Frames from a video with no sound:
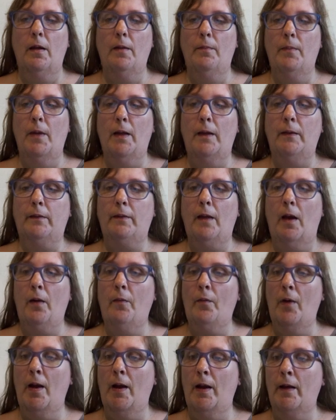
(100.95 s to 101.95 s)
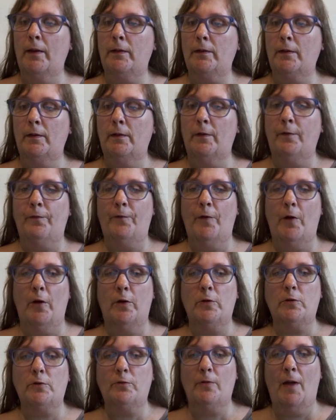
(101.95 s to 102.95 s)
made their way to the
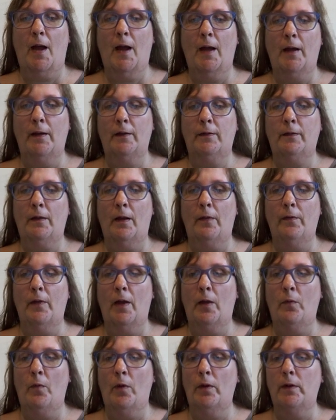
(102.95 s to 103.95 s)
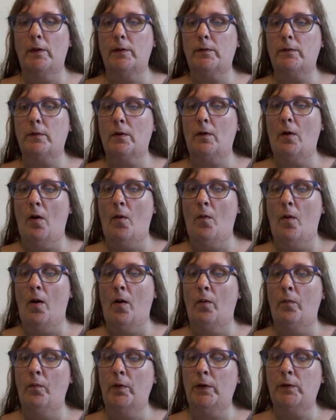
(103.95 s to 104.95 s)
first ride that they wanted to go
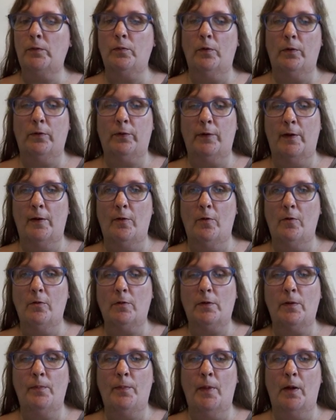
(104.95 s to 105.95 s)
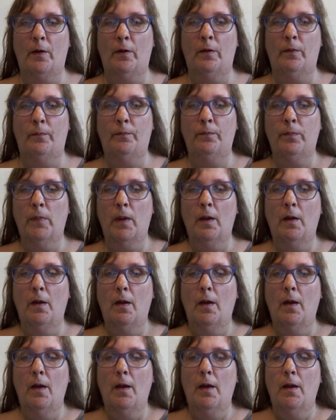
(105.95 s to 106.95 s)
on which was the ultimate
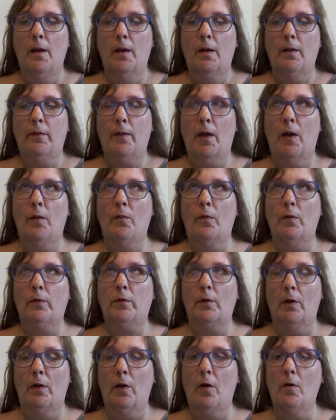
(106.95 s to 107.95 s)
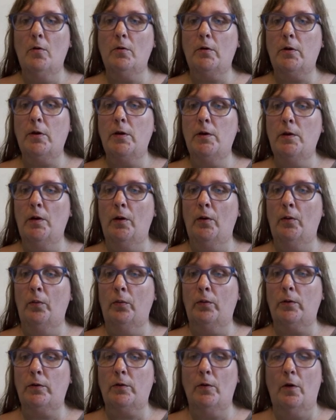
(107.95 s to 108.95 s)
there was a long queue
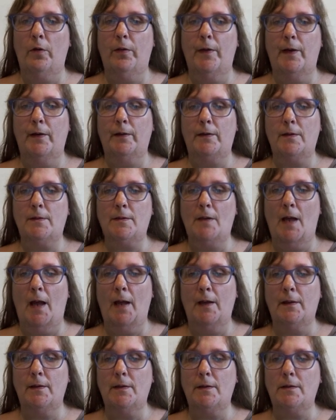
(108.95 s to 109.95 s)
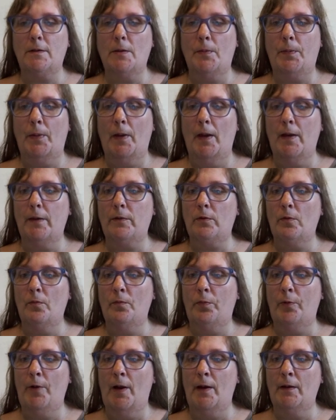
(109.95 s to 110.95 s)
so they decided to play some
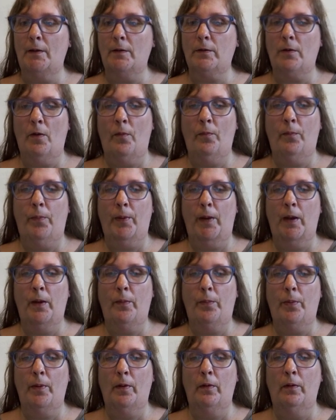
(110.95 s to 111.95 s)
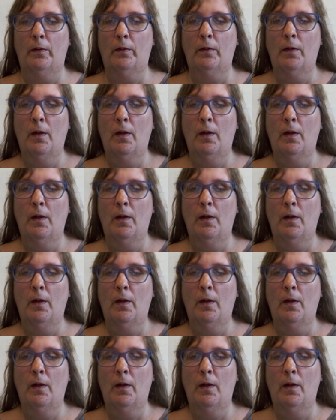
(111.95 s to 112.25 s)
pranks on people